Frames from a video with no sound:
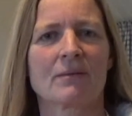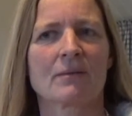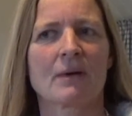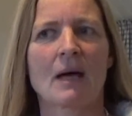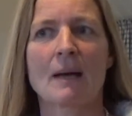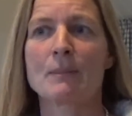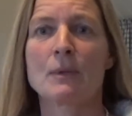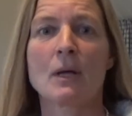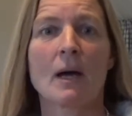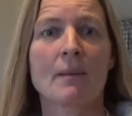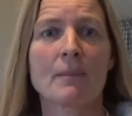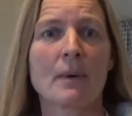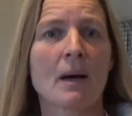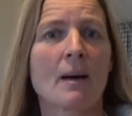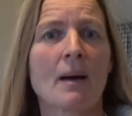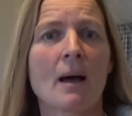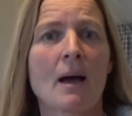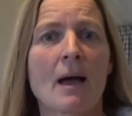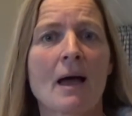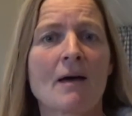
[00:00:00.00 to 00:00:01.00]
I
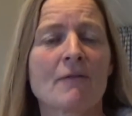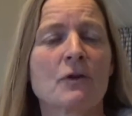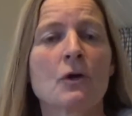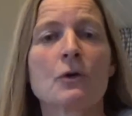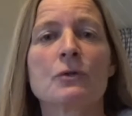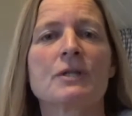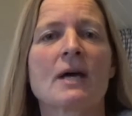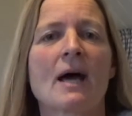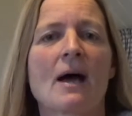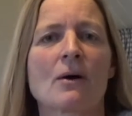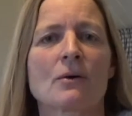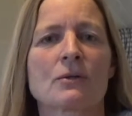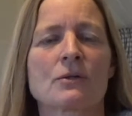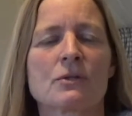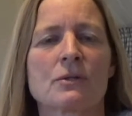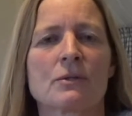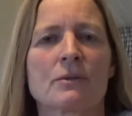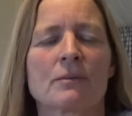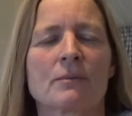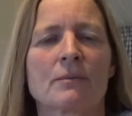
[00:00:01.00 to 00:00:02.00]
have no
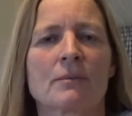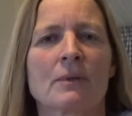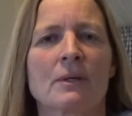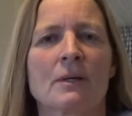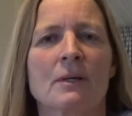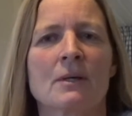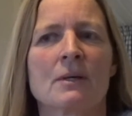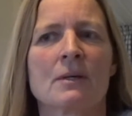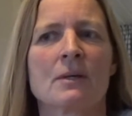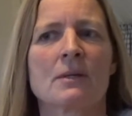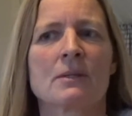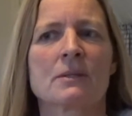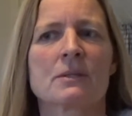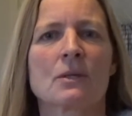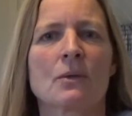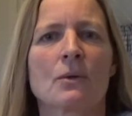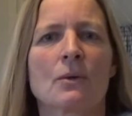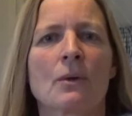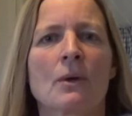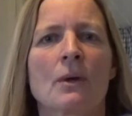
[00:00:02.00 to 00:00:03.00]
doubt.
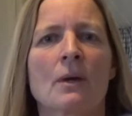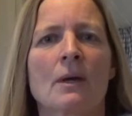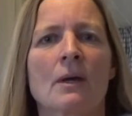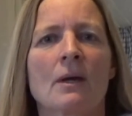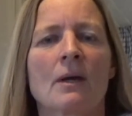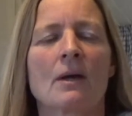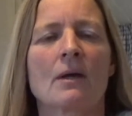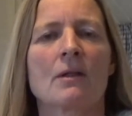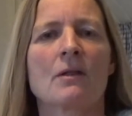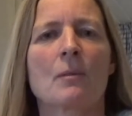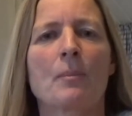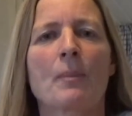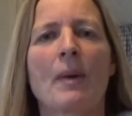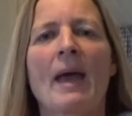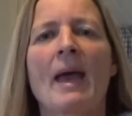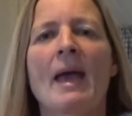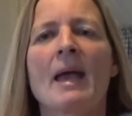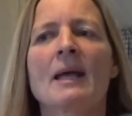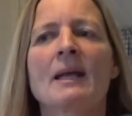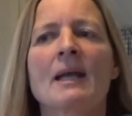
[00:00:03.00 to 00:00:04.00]
So the
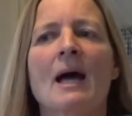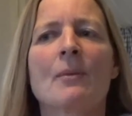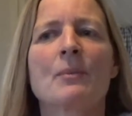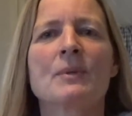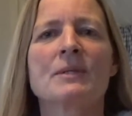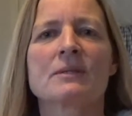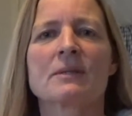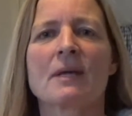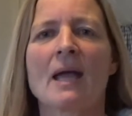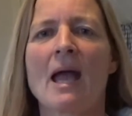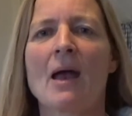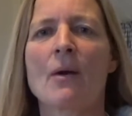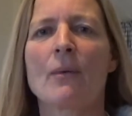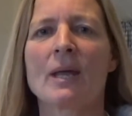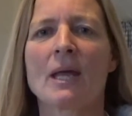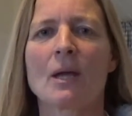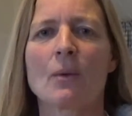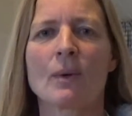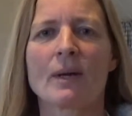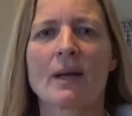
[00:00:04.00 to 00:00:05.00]
pain I was
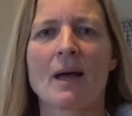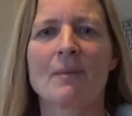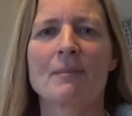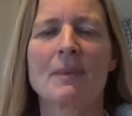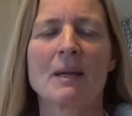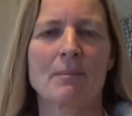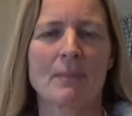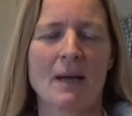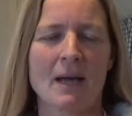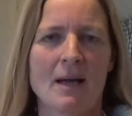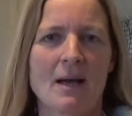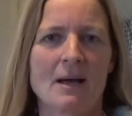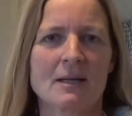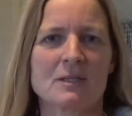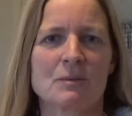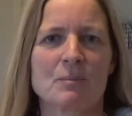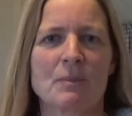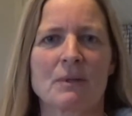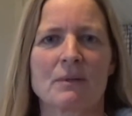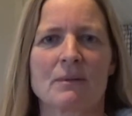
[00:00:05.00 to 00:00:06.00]
carrying when I met my
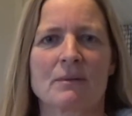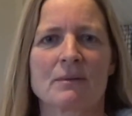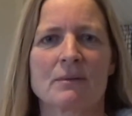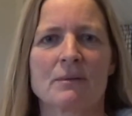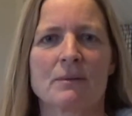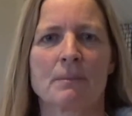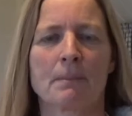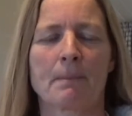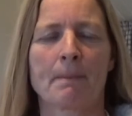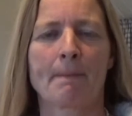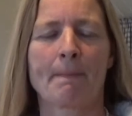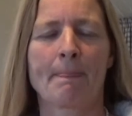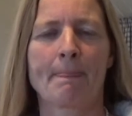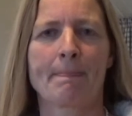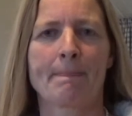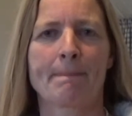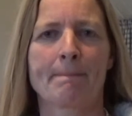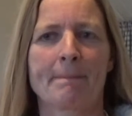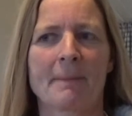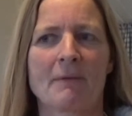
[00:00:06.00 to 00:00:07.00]
husband,
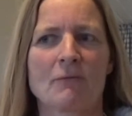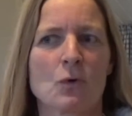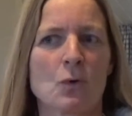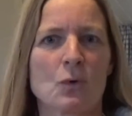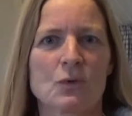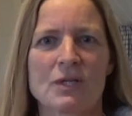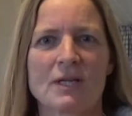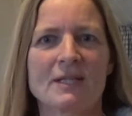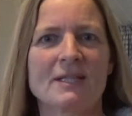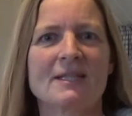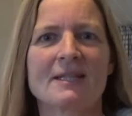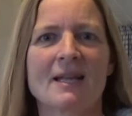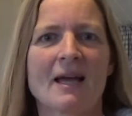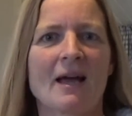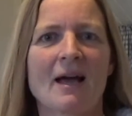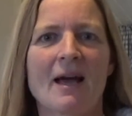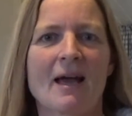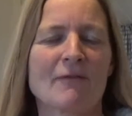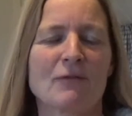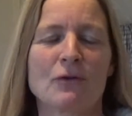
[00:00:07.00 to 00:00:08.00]
of course I
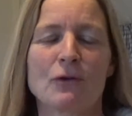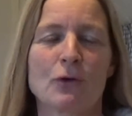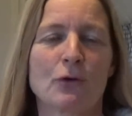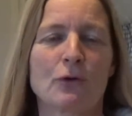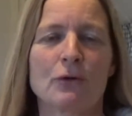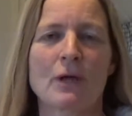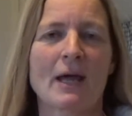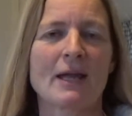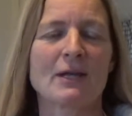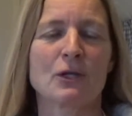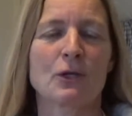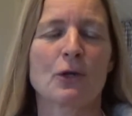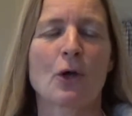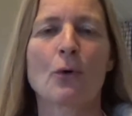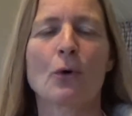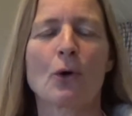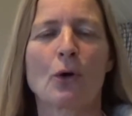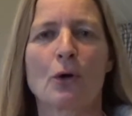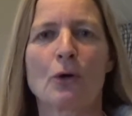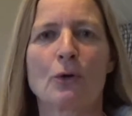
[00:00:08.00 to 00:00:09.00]
had no
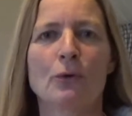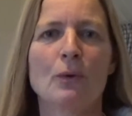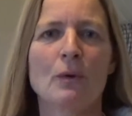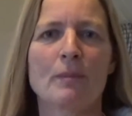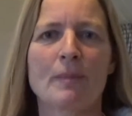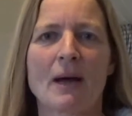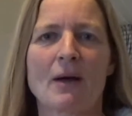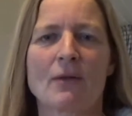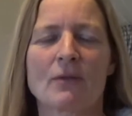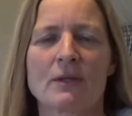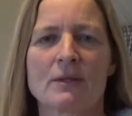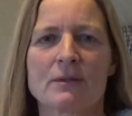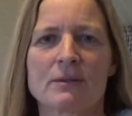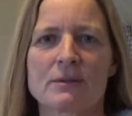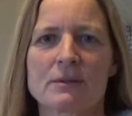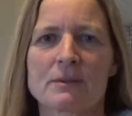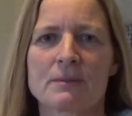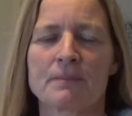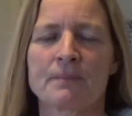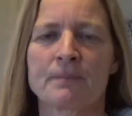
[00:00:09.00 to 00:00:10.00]
clue about
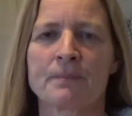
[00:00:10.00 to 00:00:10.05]
this.